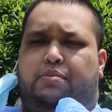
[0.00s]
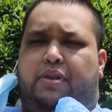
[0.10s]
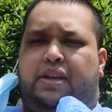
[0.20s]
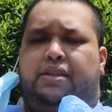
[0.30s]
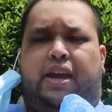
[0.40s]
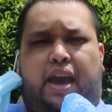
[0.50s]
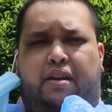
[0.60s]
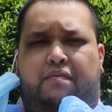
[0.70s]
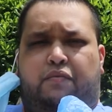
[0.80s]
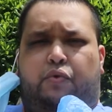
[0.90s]
place
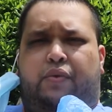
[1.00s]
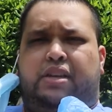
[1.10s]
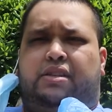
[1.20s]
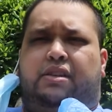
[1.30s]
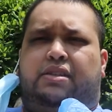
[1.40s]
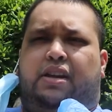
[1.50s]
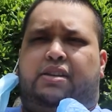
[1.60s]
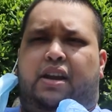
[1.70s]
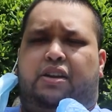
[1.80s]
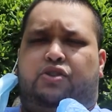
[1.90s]
gave for residents and
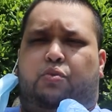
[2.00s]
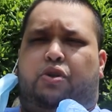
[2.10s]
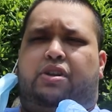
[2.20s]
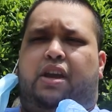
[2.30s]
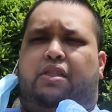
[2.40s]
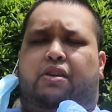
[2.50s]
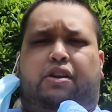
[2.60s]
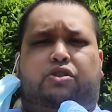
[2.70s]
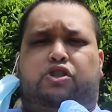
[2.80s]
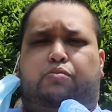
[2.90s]
attendings to work together
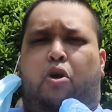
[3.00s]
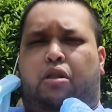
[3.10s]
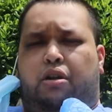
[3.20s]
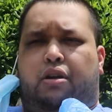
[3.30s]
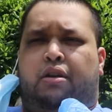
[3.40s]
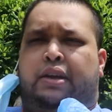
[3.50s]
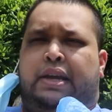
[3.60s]
in a smaller,